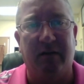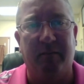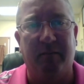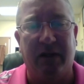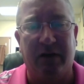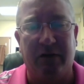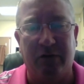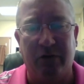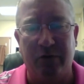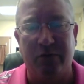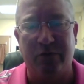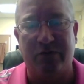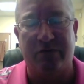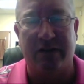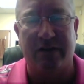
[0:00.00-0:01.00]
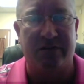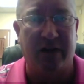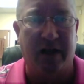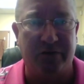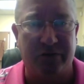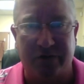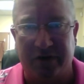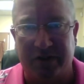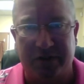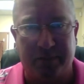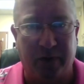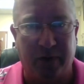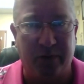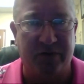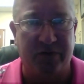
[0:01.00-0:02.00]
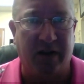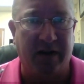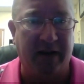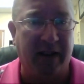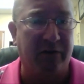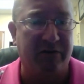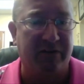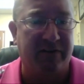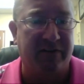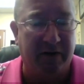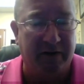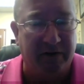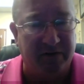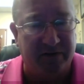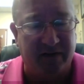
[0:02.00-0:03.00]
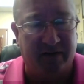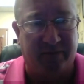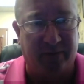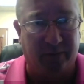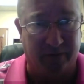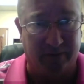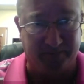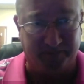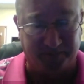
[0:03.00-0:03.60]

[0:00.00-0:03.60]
and being used as nitrogen explosion on algae down here in South Florida.